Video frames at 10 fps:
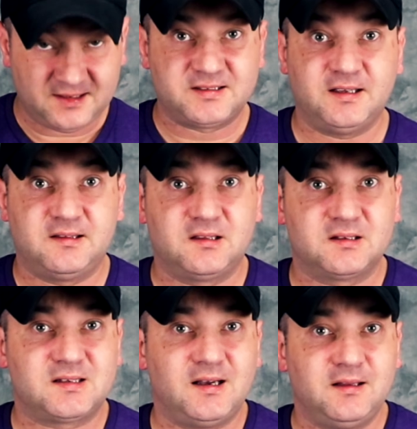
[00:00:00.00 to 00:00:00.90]
I said, the
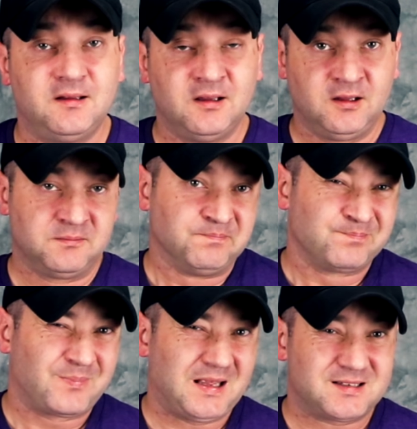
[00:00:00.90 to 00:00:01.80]
design,
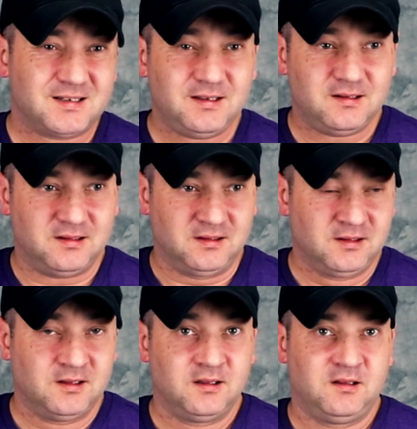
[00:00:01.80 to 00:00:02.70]
it's
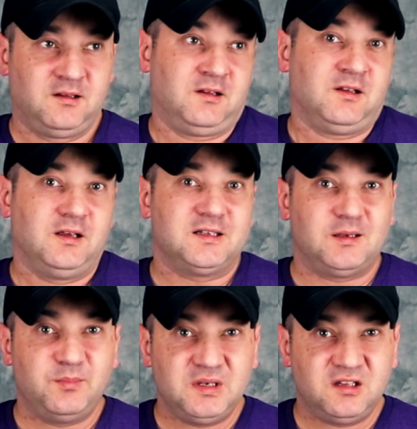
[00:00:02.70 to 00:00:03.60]
a
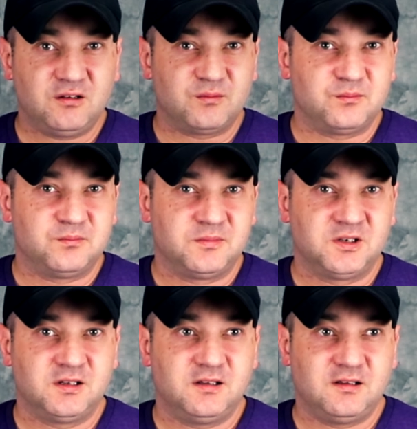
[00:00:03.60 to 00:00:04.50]
medium
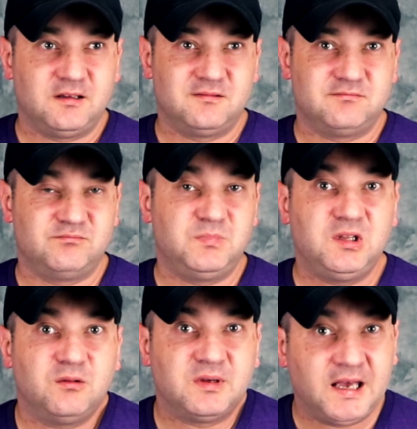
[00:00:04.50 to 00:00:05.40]

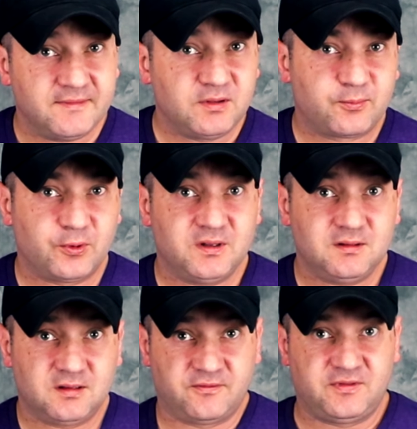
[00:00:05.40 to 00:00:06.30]
heavy
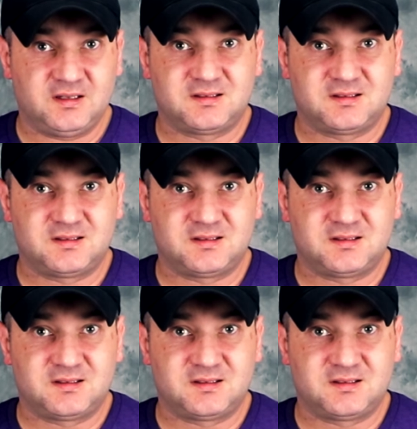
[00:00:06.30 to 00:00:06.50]
print, if that's